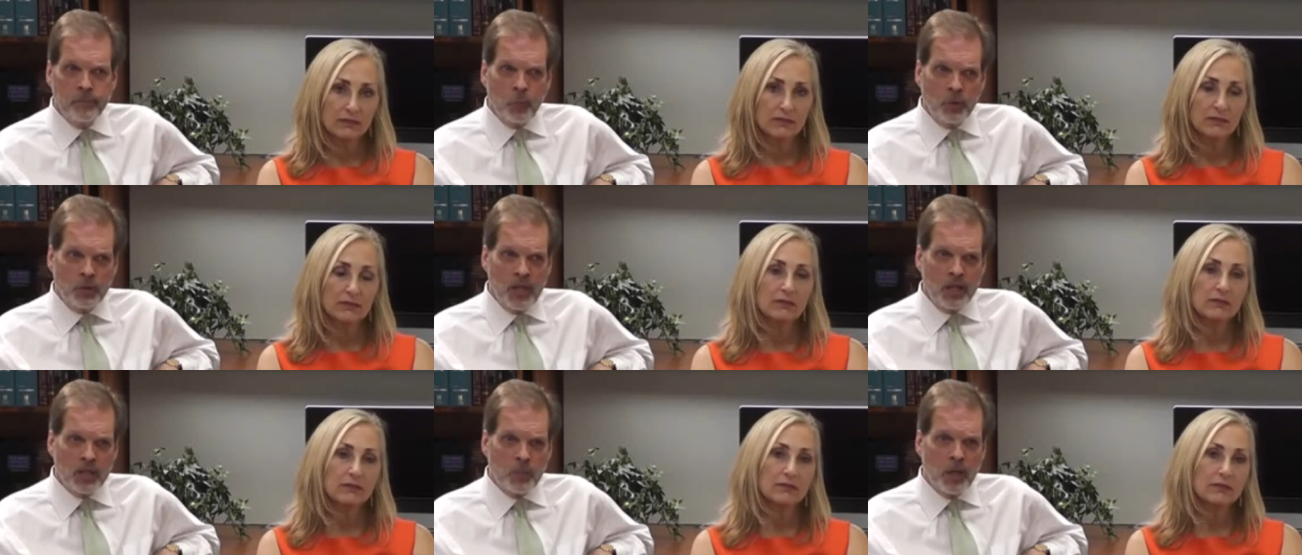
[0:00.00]
Speaker 1: with the
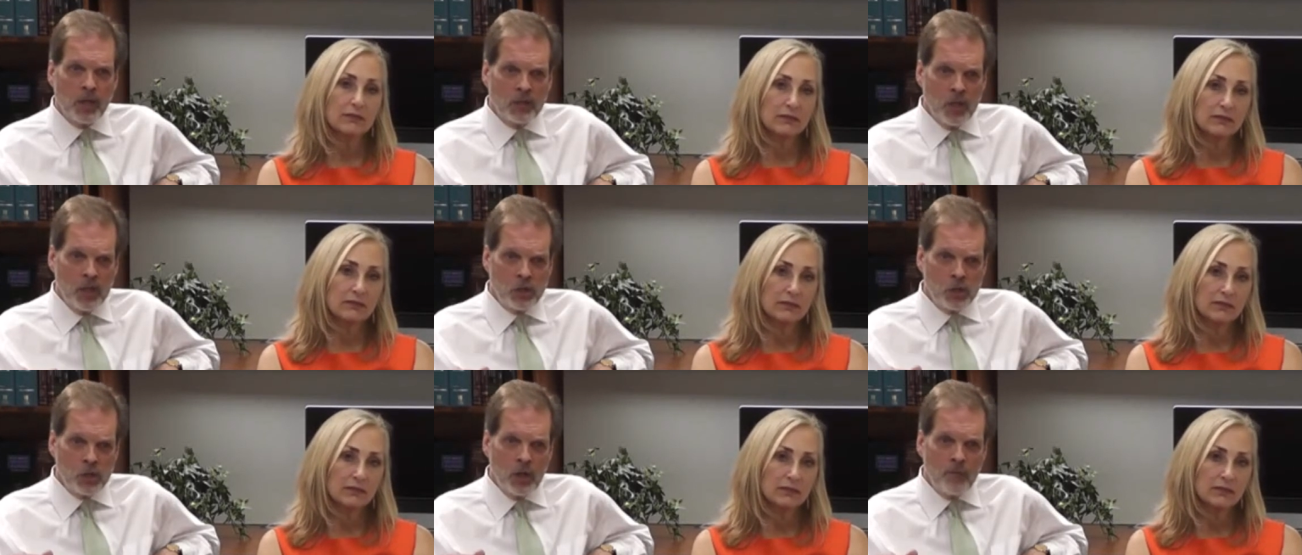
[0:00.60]

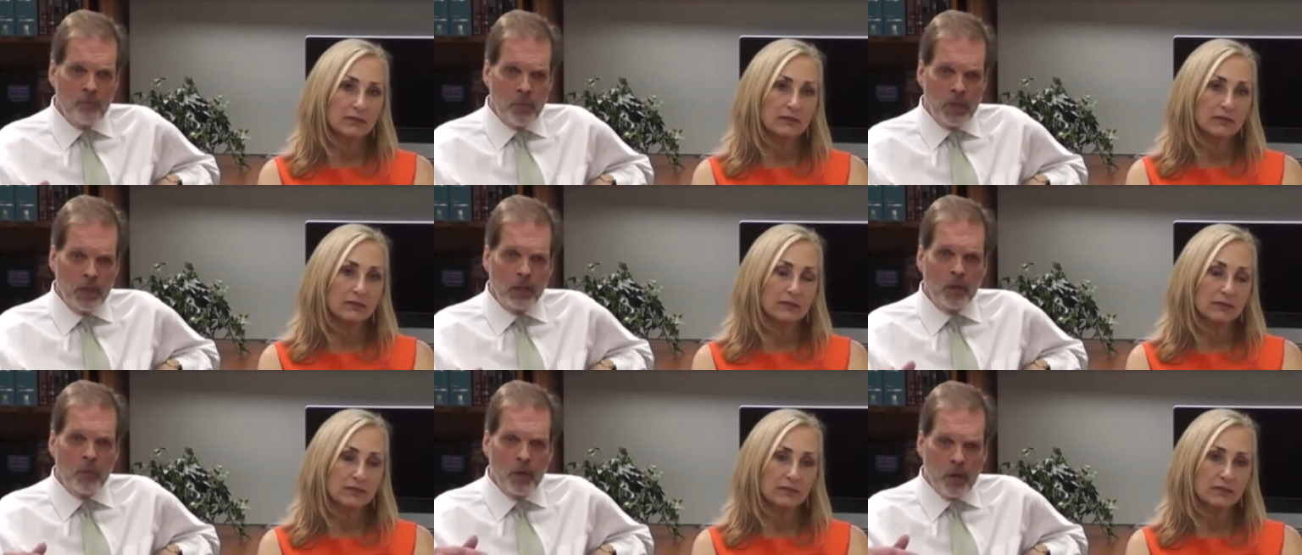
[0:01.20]
expectation of being a,
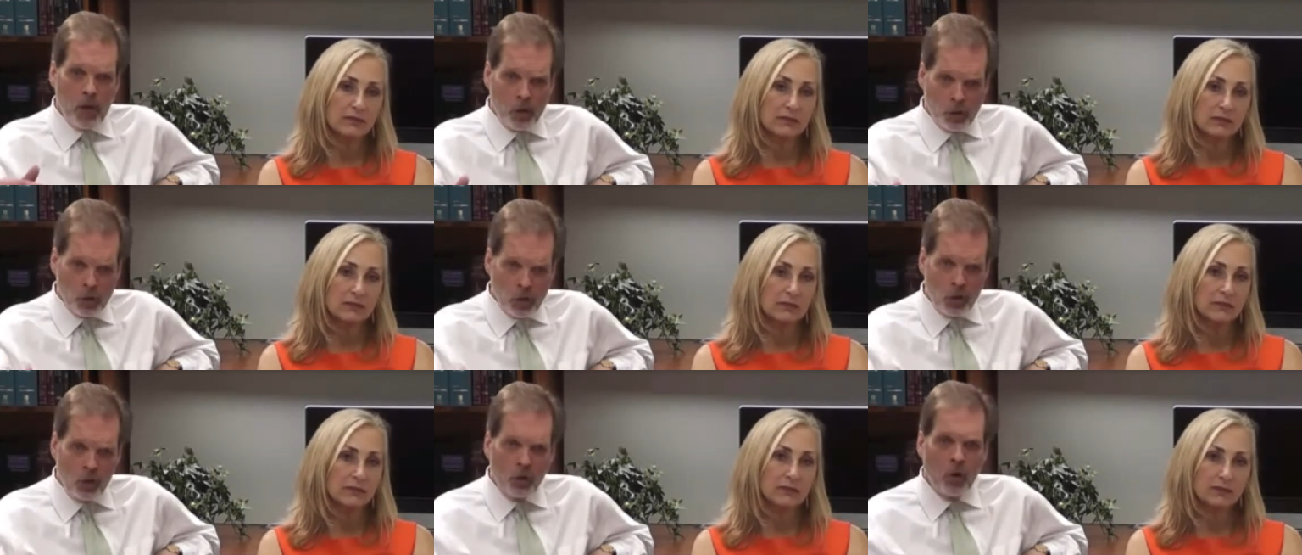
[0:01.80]
a
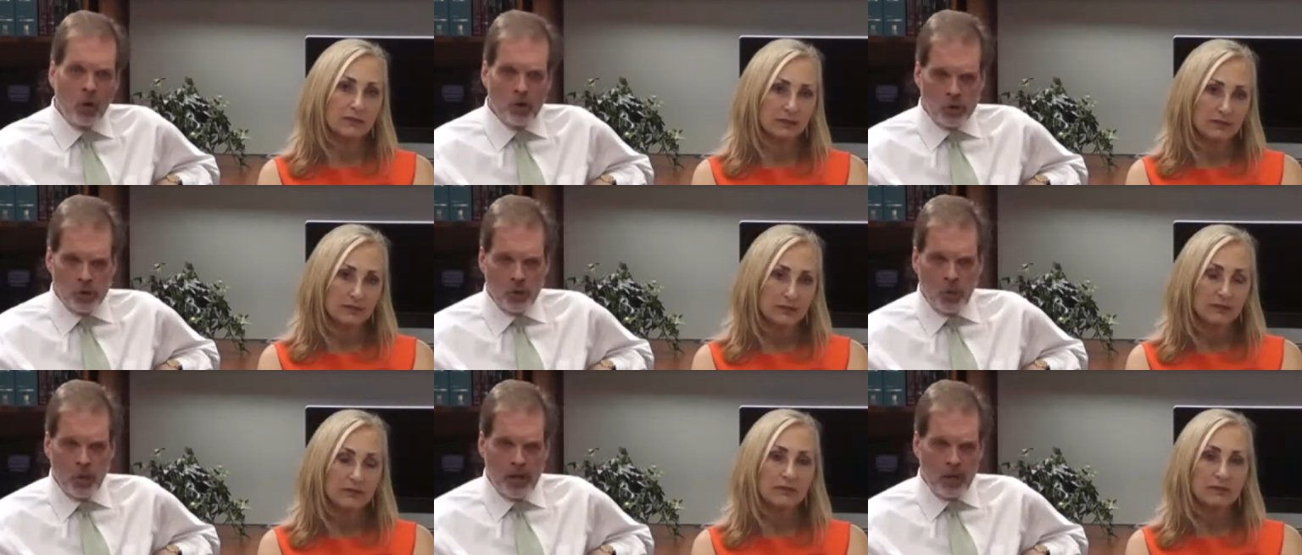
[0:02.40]
year or so
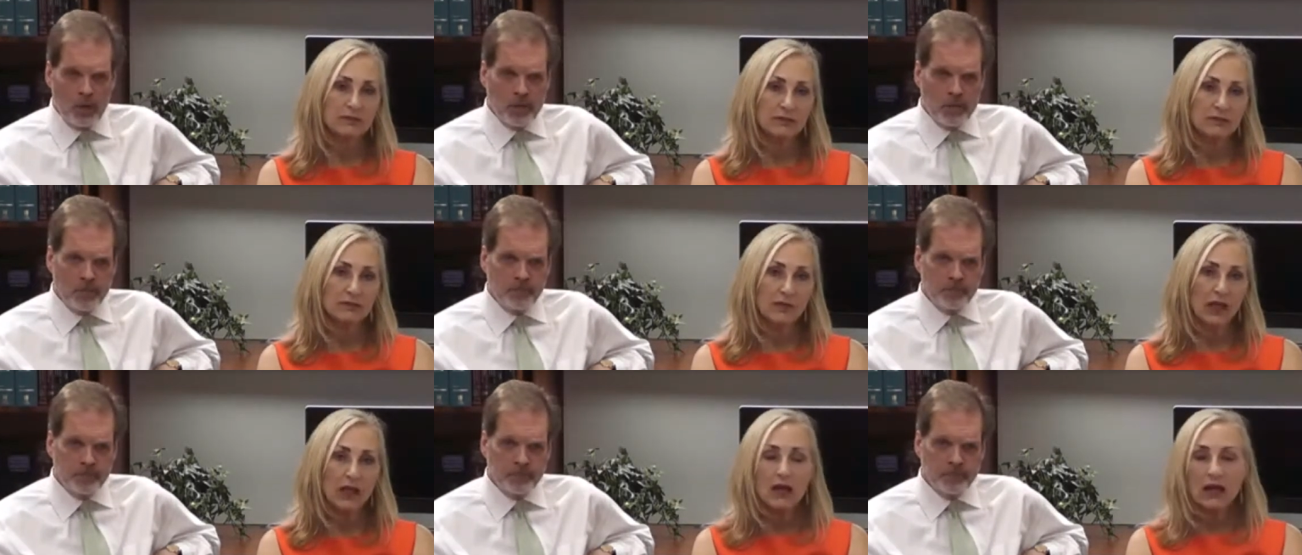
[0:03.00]
out.
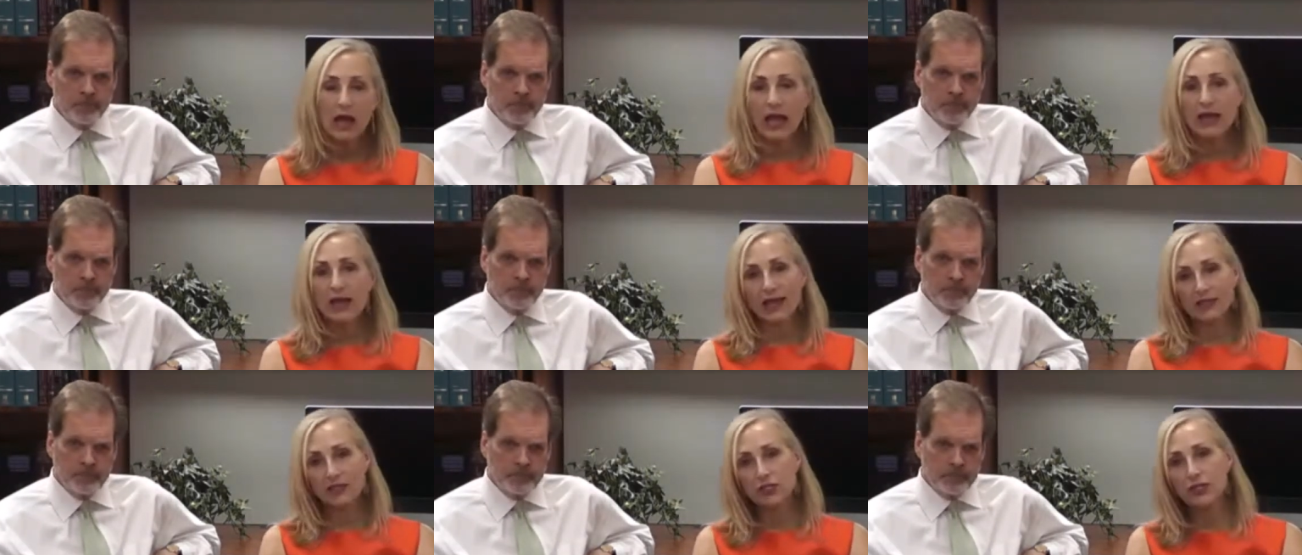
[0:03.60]

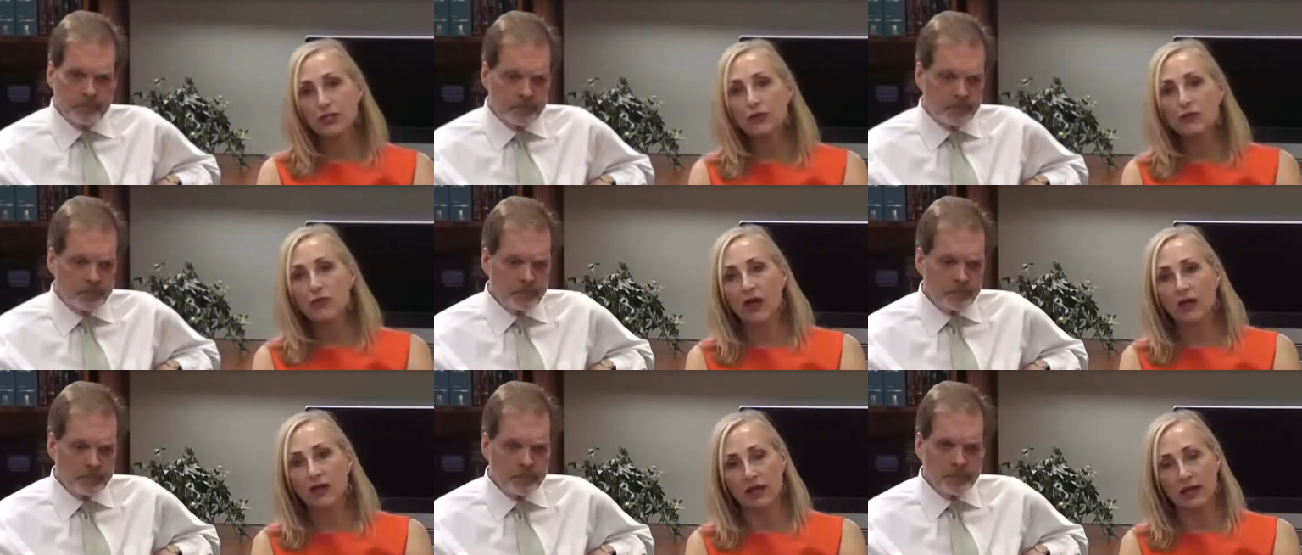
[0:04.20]
Speaker 2: And to that
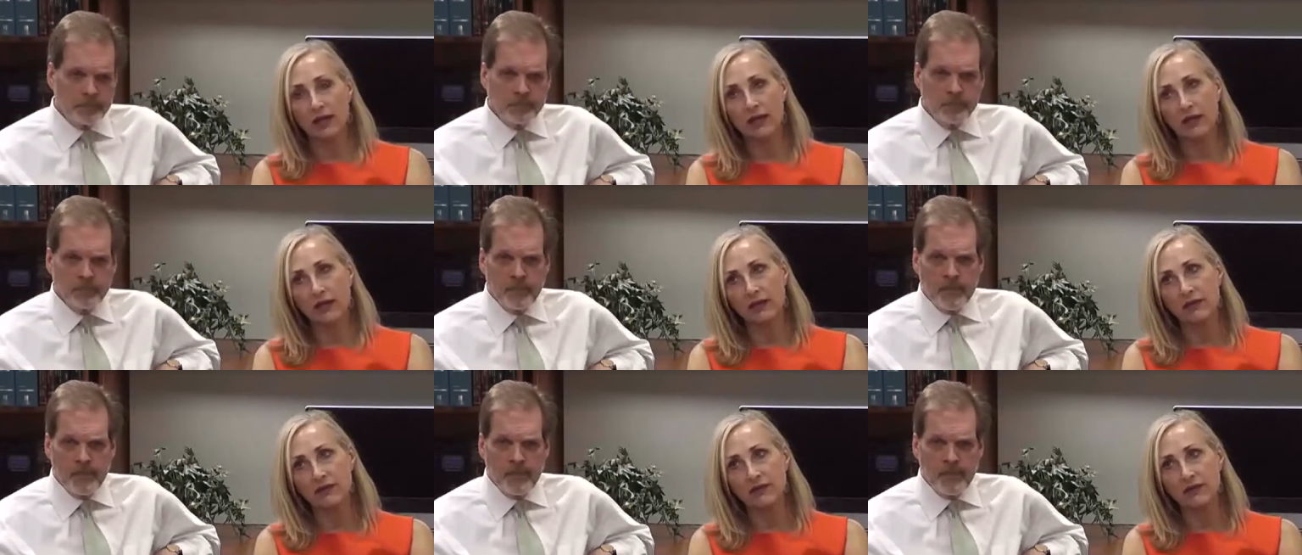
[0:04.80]
end,